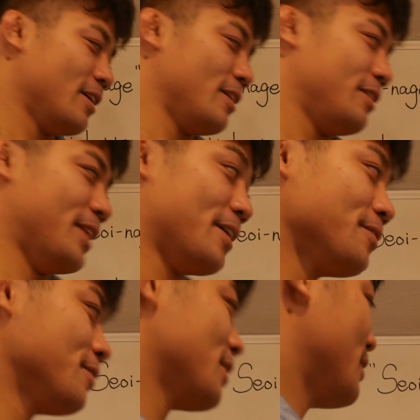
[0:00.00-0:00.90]

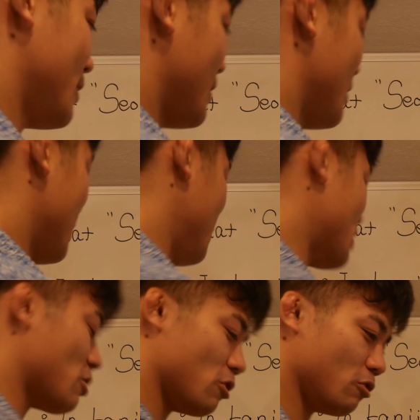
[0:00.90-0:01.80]
Then,
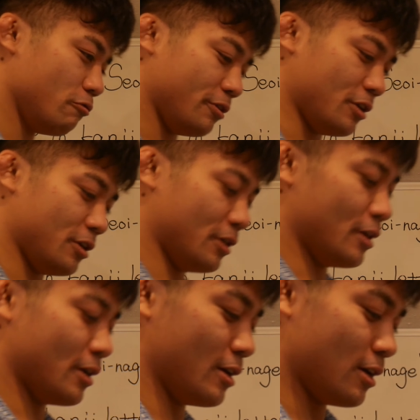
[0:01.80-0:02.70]
now
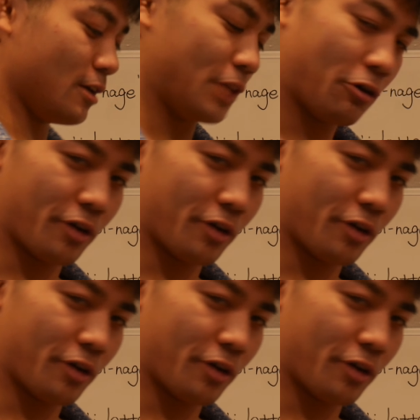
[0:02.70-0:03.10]
I